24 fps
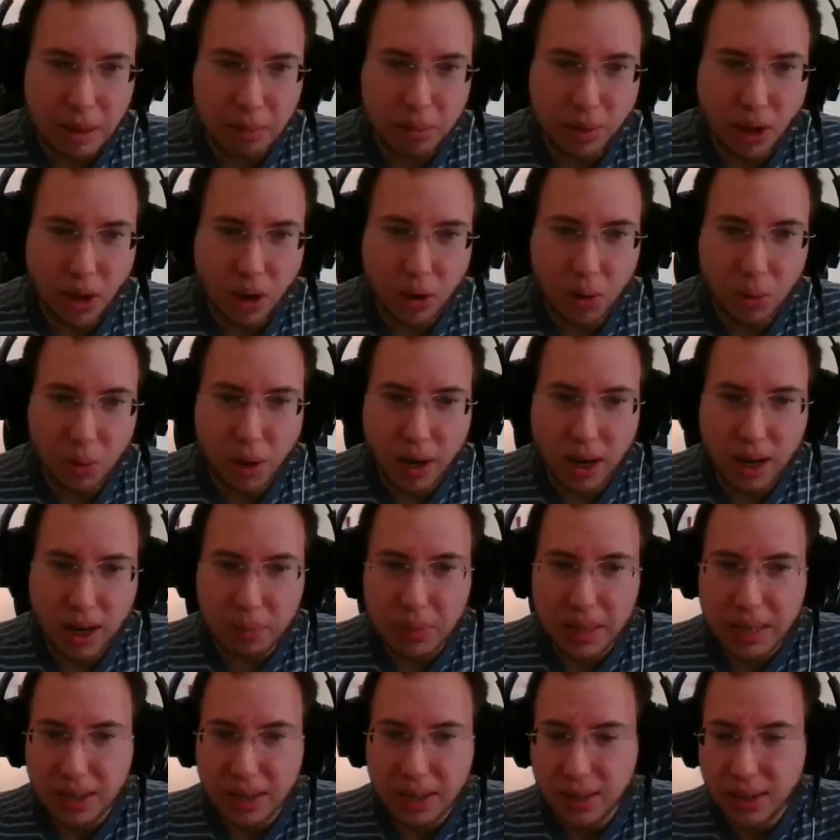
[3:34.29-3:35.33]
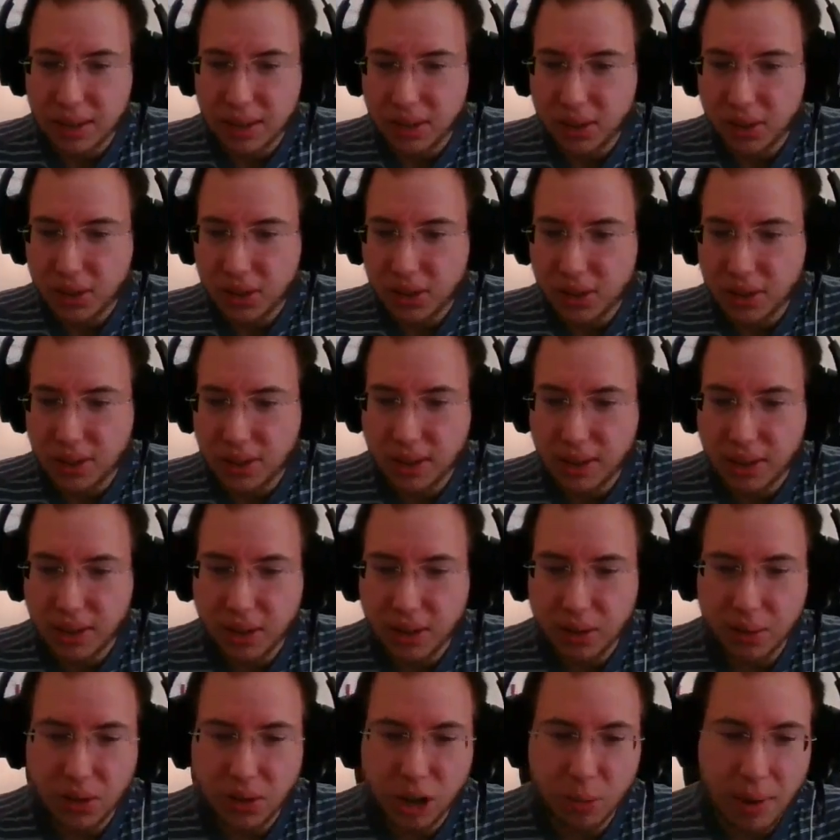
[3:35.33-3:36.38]
blown away, because,
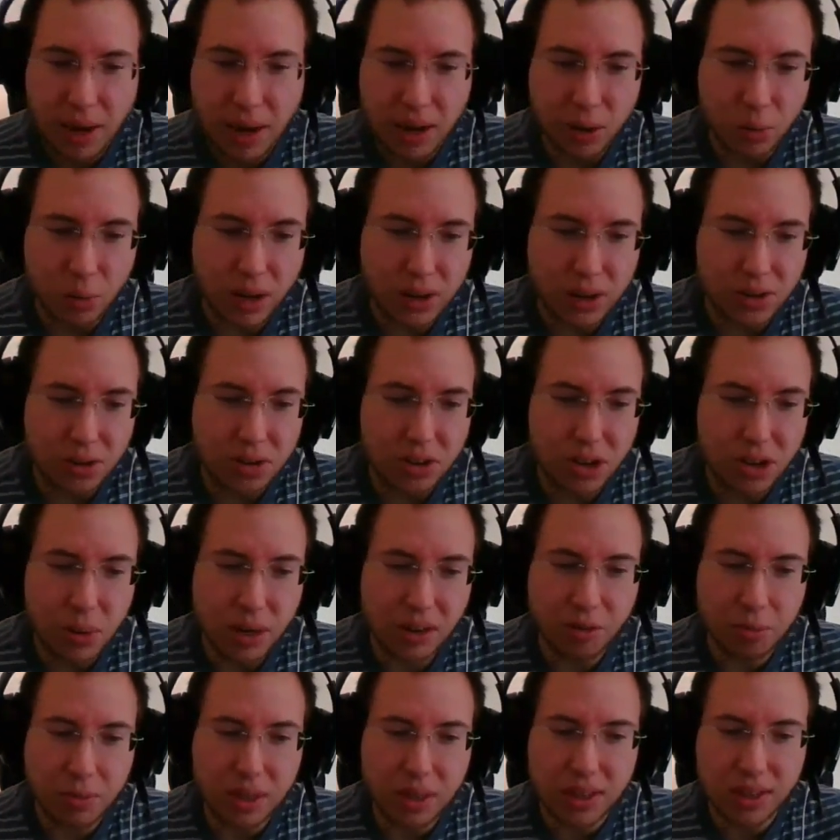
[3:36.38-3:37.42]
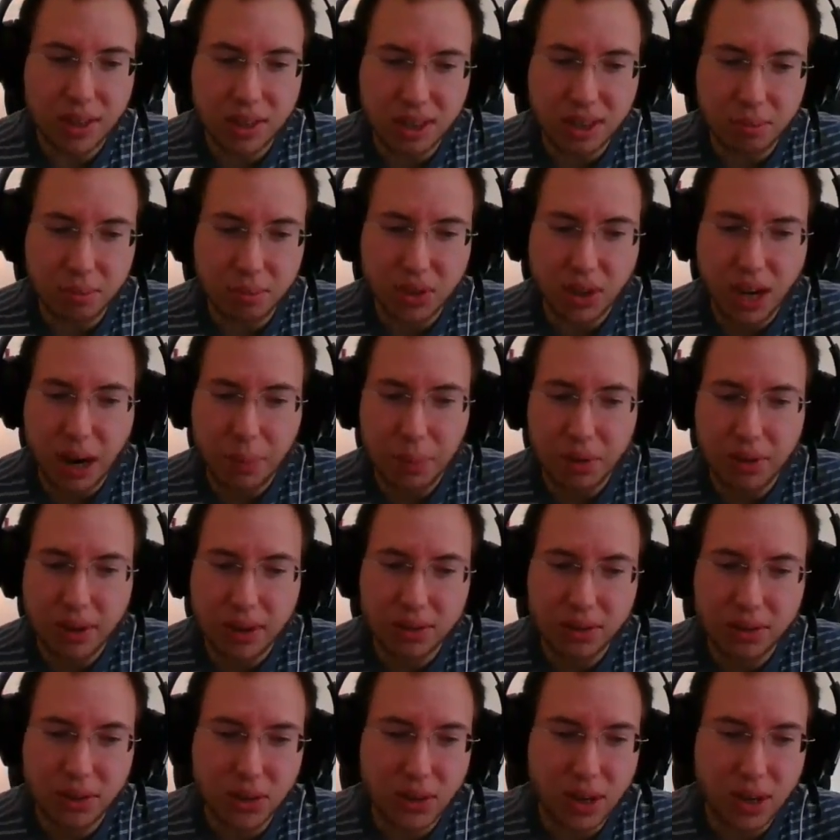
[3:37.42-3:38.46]
no matter what you're doing from a systems and
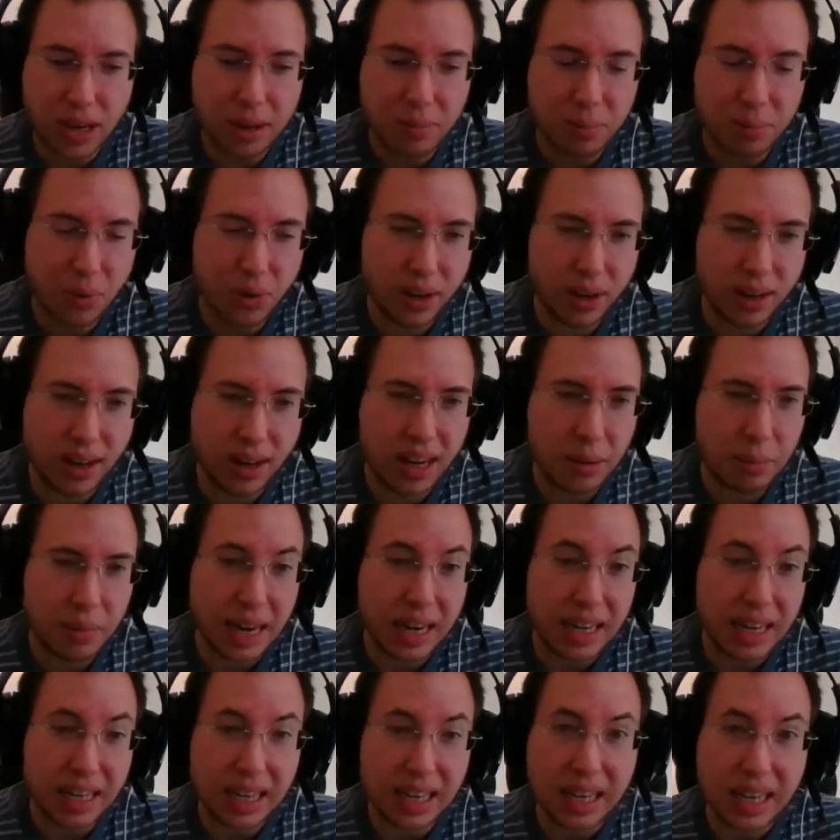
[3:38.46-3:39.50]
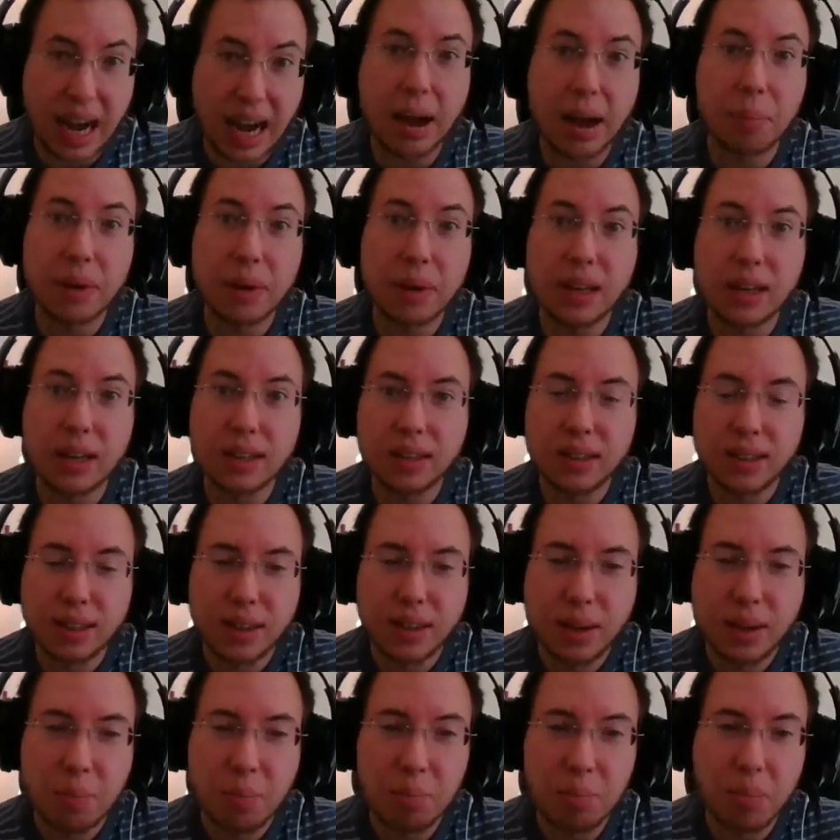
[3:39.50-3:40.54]
operations standpoint, anybody can copy it.
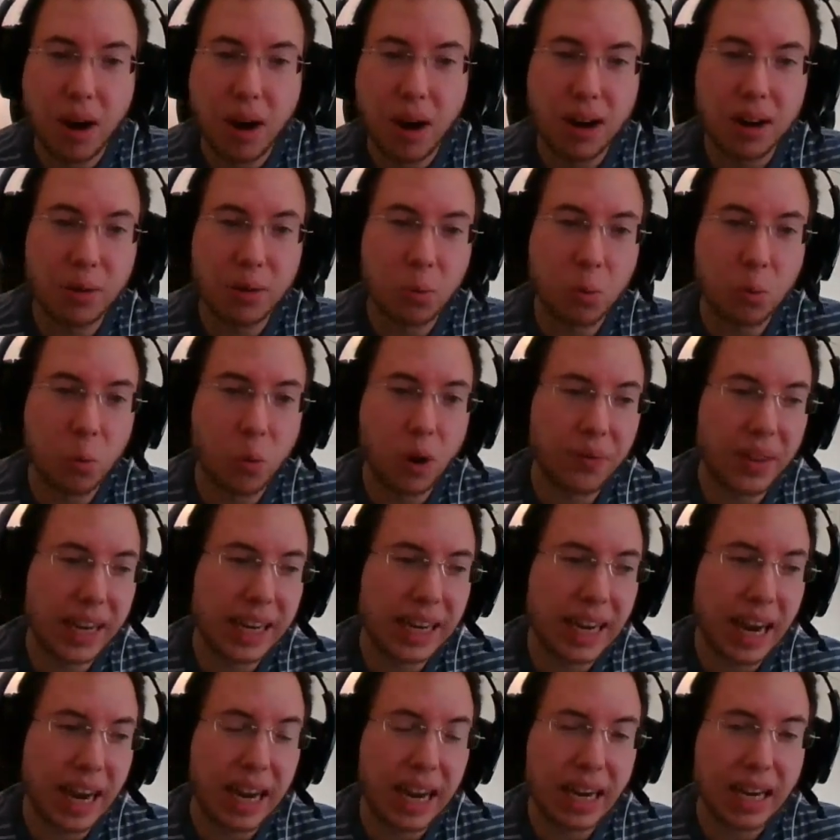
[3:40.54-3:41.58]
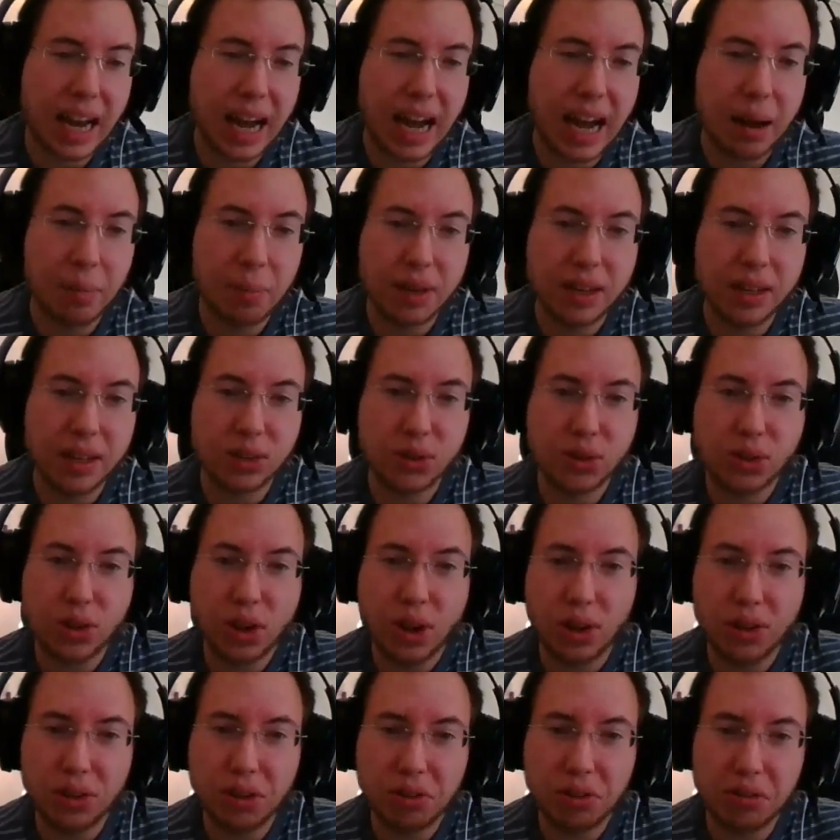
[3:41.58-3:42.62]
But what they can't copy is the
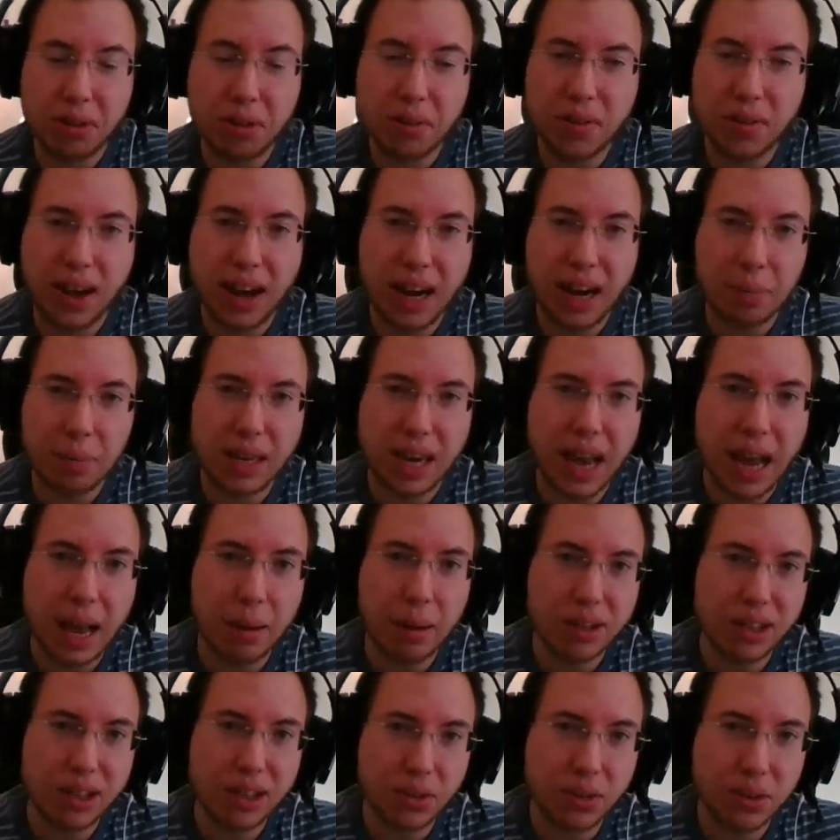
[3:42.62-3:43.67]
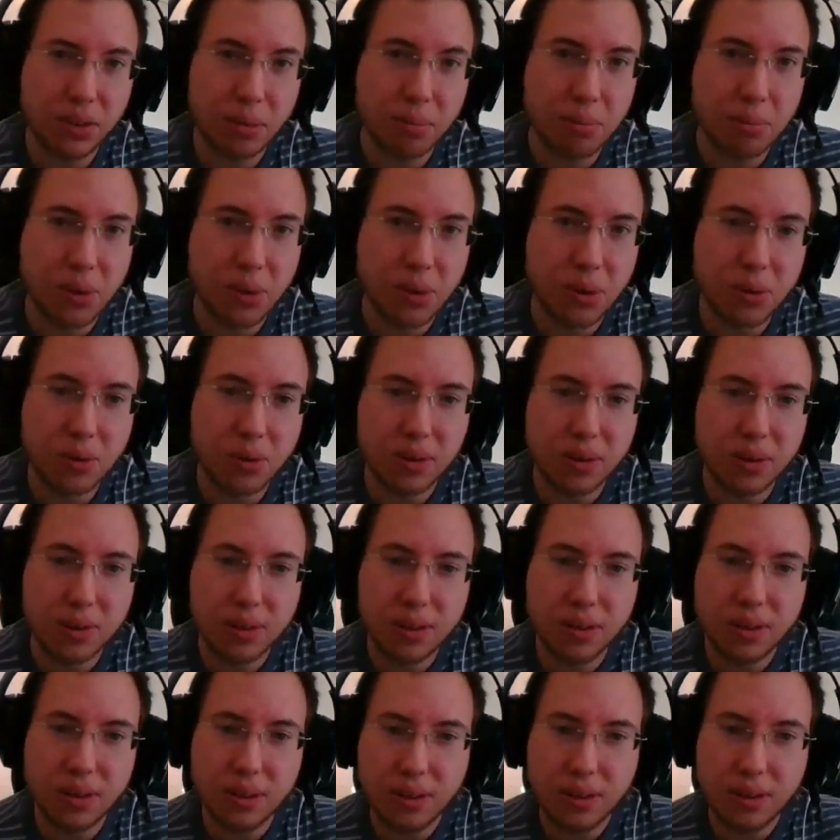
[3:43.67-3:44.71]
culture, the vibe, the atmosphere, the mood
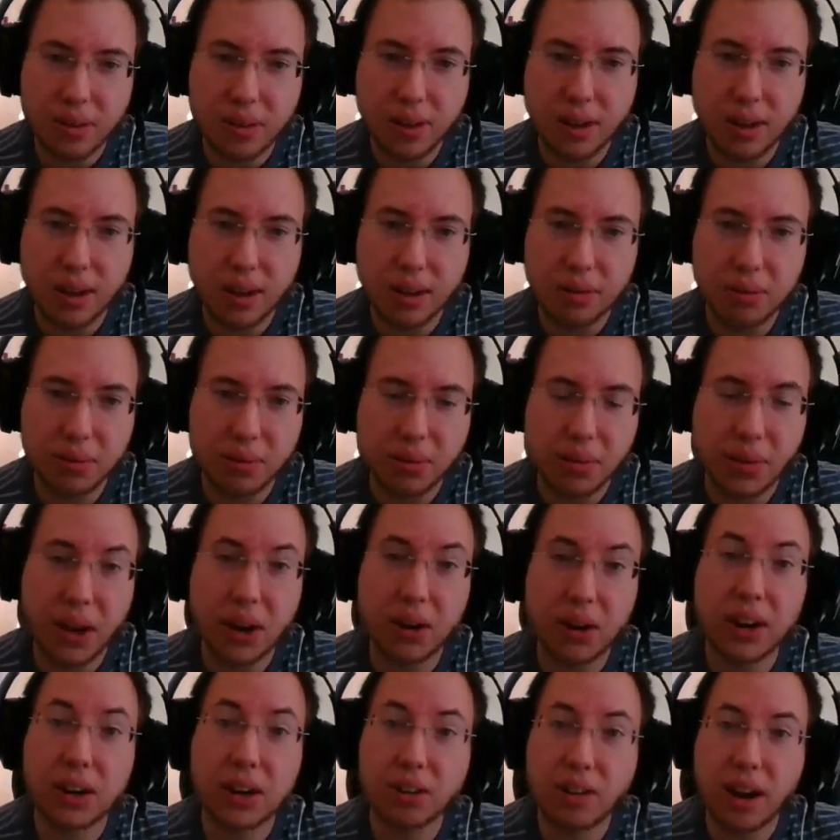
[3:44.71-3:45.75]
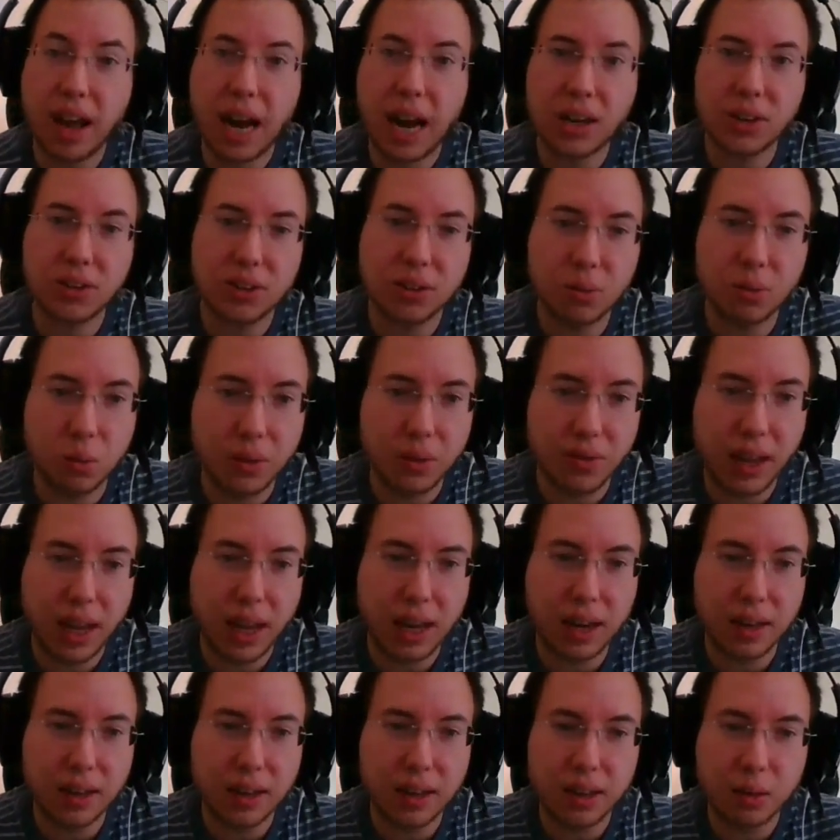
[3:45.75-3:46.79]
of your interaction with
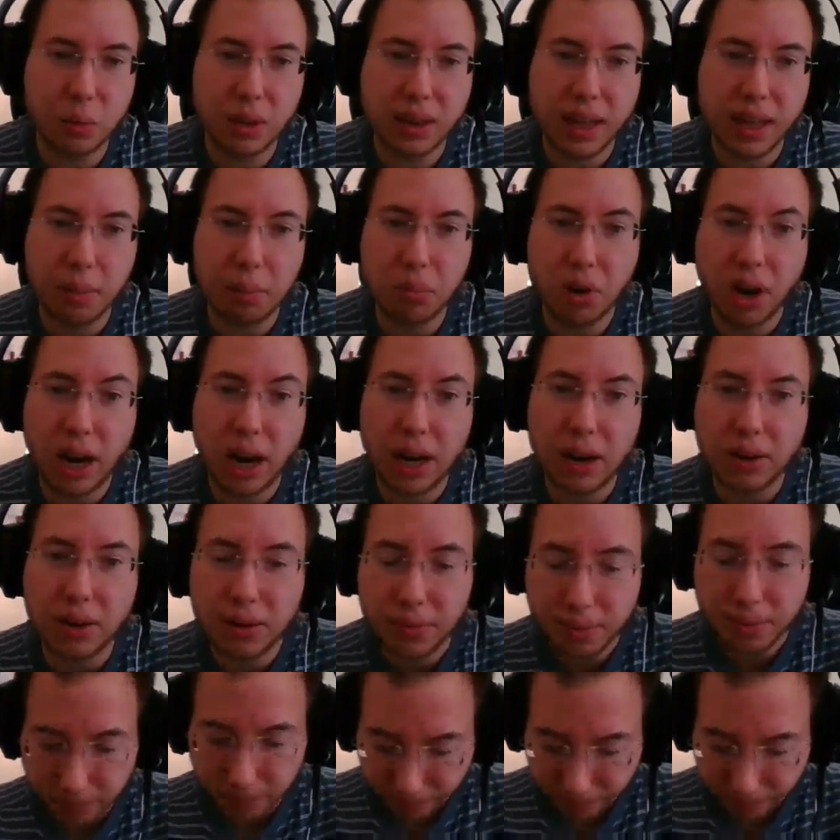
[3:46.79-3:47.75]
that brand.